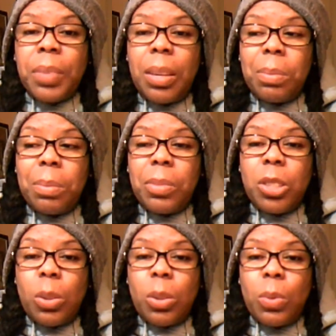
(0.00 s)
and
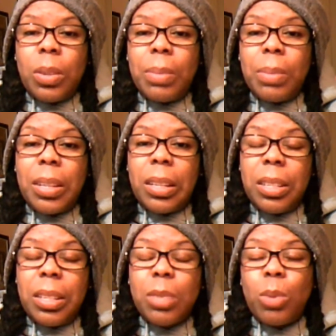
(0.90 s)
show them at
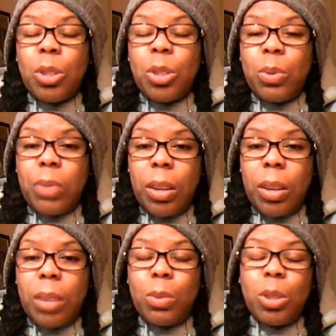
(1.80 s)
least what you've
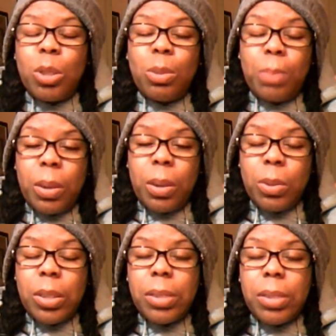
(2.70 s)
done, what you
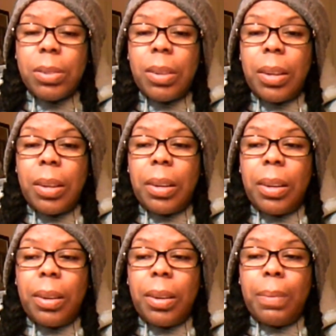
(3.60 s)
purchased.
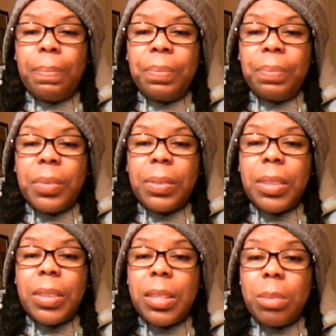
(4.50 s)

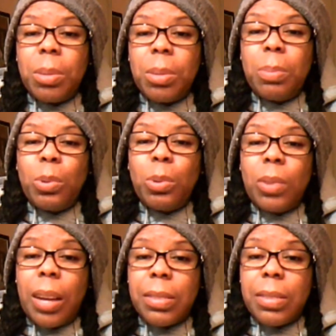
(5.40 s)
Thank the people who
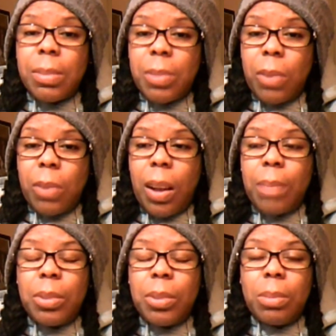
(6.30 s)
have
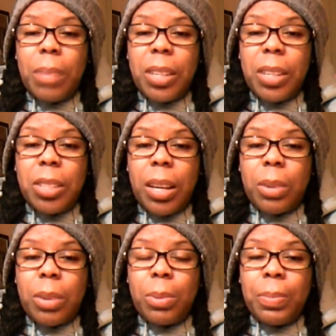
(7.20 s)
subscribed to my
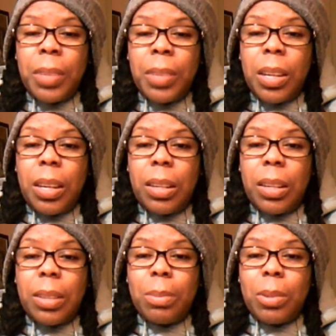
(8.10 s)
channel and
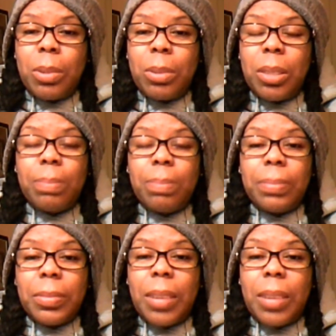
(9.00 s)
let them know that
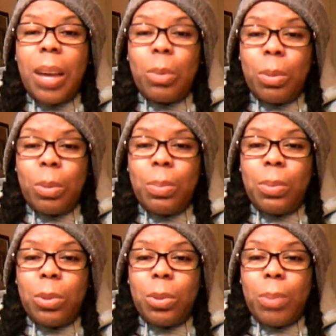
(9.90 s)
I will
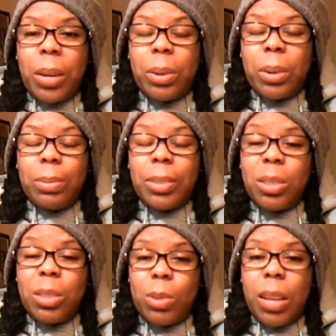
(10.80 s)
do better in
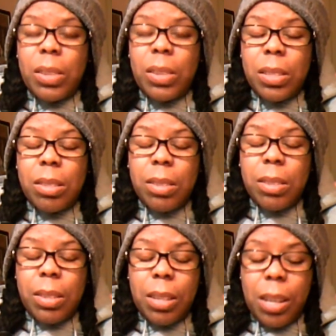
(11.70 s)

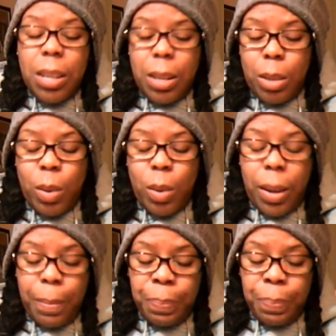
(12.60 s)
2016. Okay.
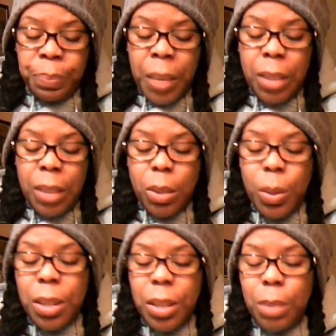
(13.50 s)

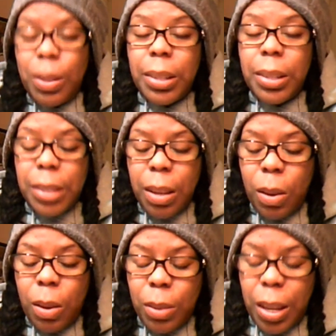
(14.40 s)
So anyway, to say
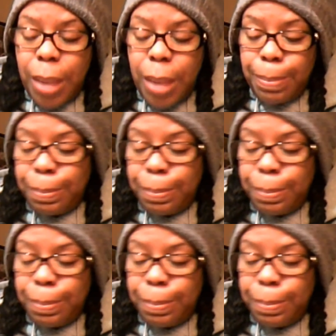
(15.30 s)
all that